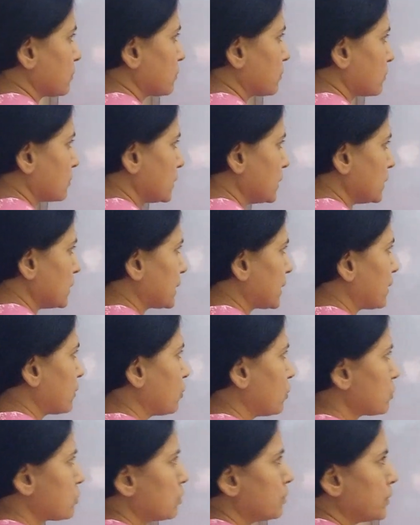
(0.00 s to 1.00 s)
these can
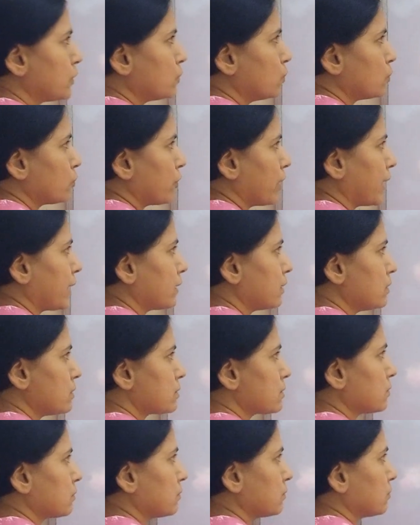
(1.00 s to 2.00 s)
also be two
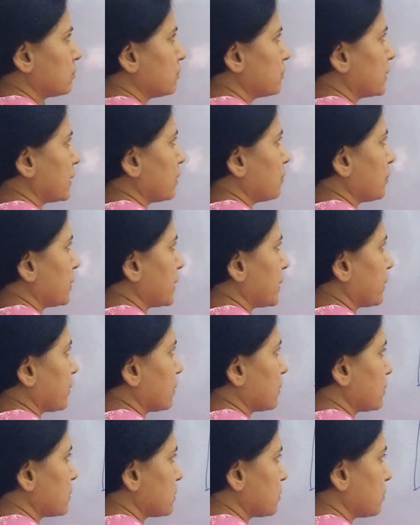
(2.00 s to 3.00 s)
triangles. I'll make it
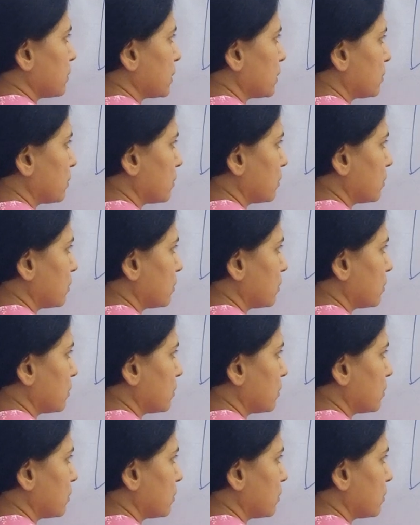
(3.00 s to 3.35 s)
this one.